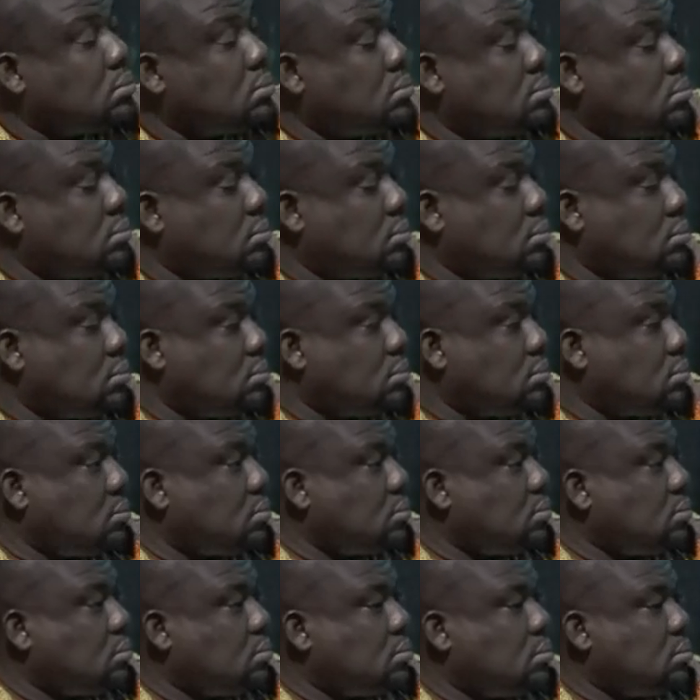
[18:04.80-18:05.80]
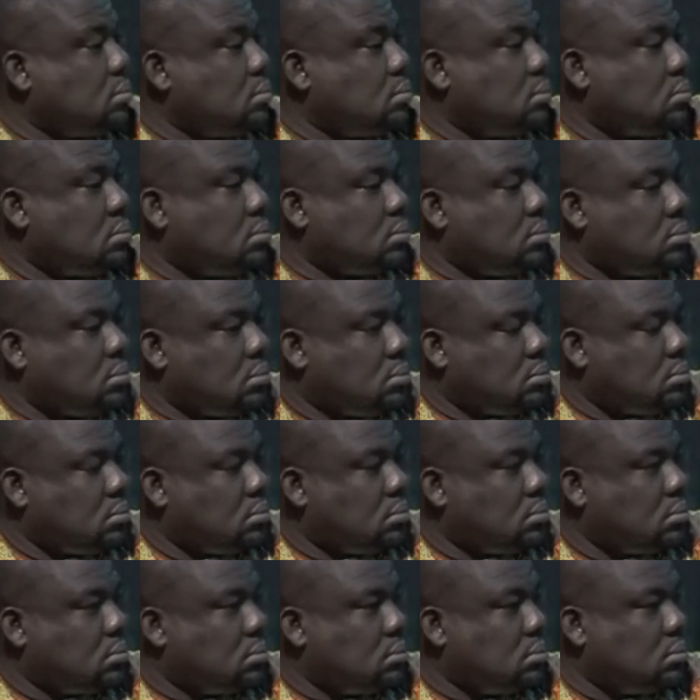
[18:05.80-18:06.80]

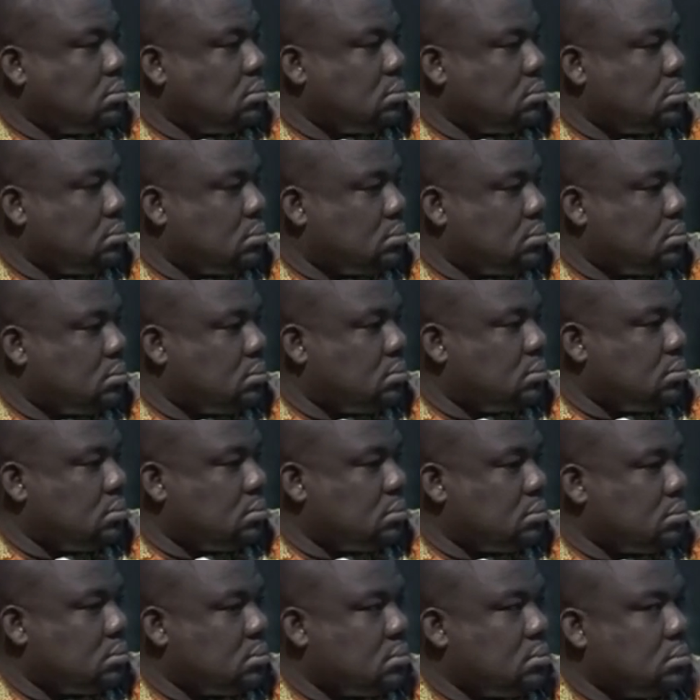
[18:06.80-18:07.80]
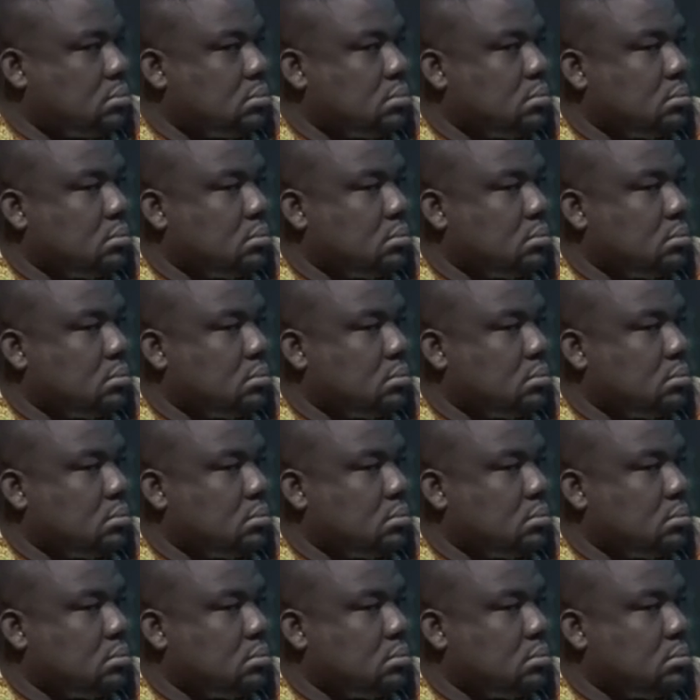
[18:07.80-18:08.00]
The person shown says nothing.